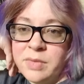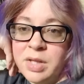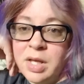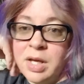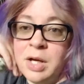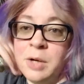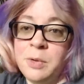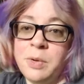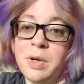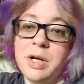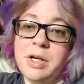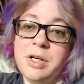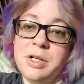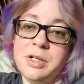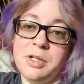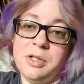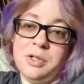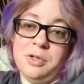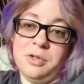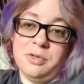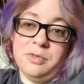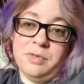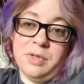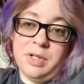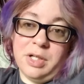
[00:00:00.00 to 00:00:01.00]
I wanted to
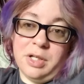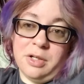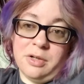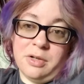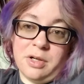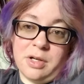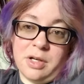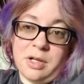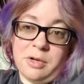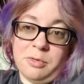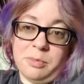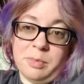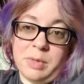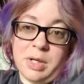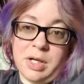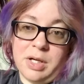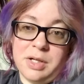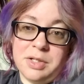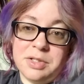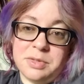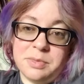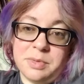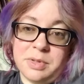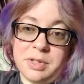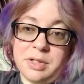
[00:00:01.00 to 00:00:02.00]
do a video today with my
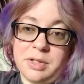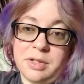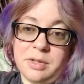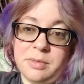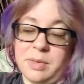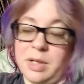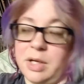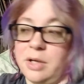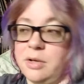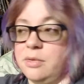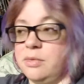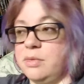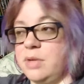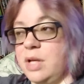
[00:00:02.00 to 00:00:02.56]
husband about